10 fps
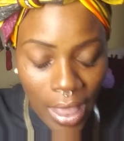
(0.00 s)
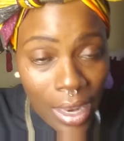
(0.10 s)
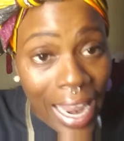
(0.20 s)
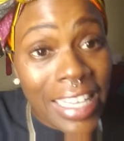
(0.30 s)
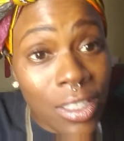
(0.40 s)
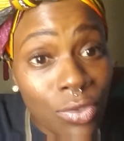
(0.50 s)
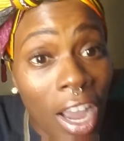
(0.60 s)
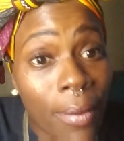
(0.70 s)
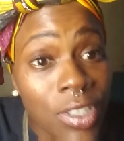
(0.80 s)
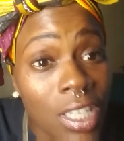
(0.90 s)
Like,
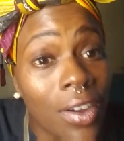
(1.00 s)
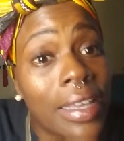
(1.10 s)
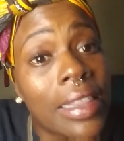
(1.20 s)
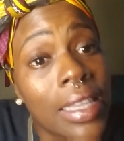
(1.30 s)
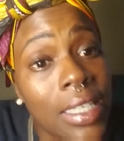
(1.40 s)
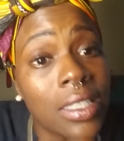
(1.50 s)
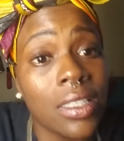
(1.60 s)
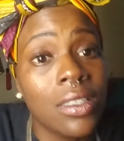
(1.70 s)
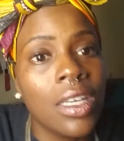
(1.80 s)
subscribe, share, and listen.